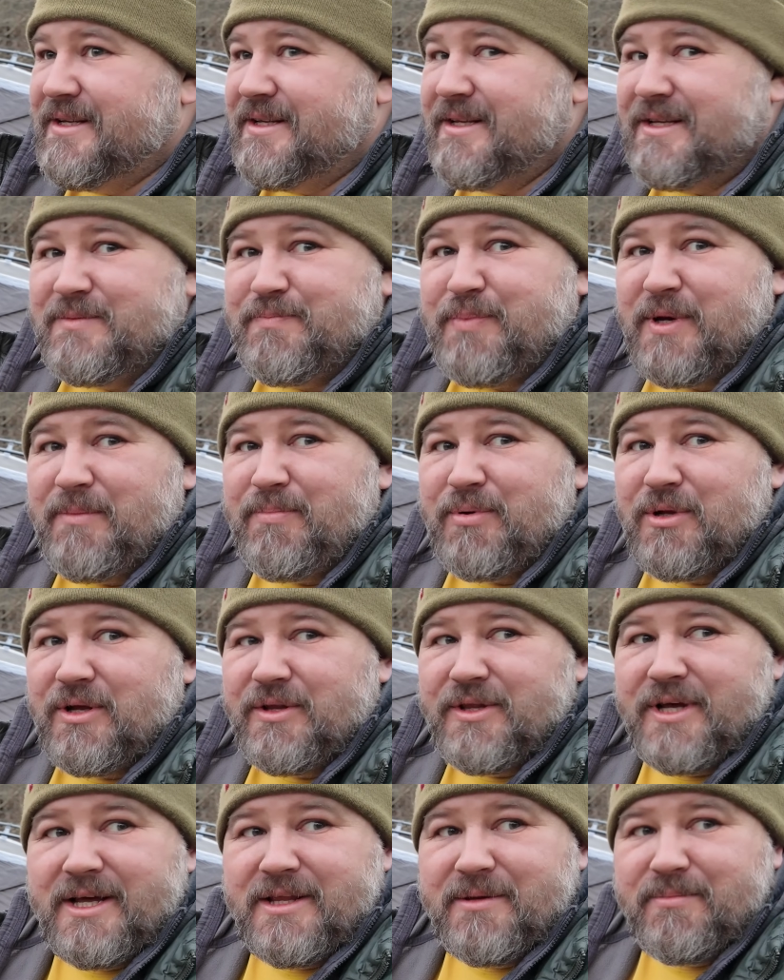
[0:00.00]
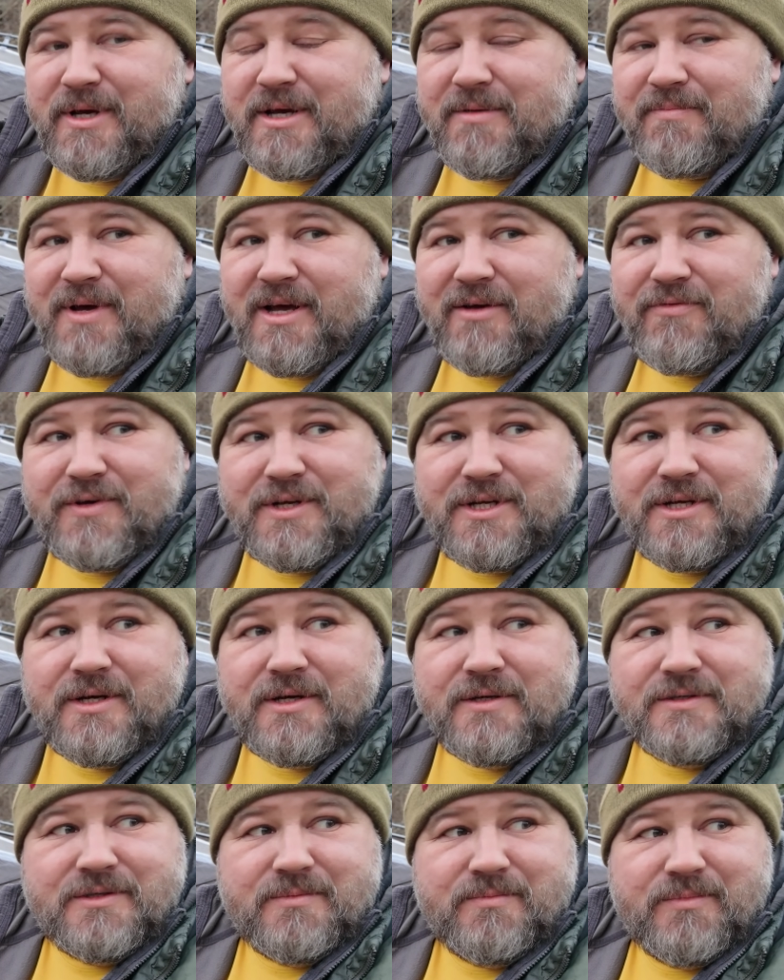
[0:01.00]
There's people on there that make better
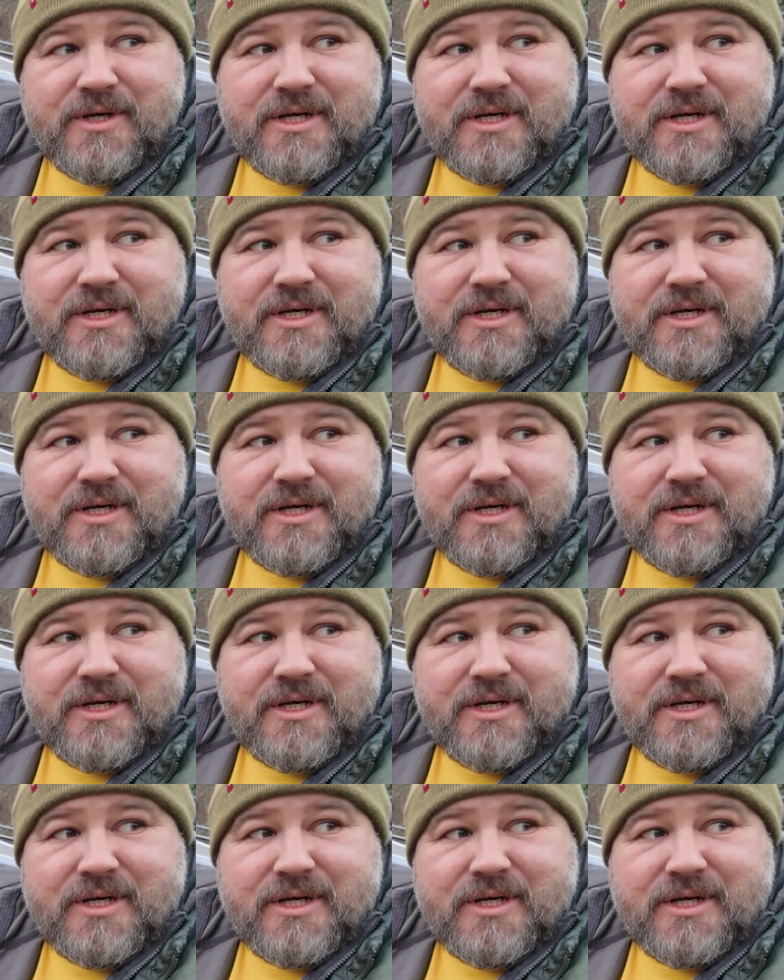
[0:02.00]
videos than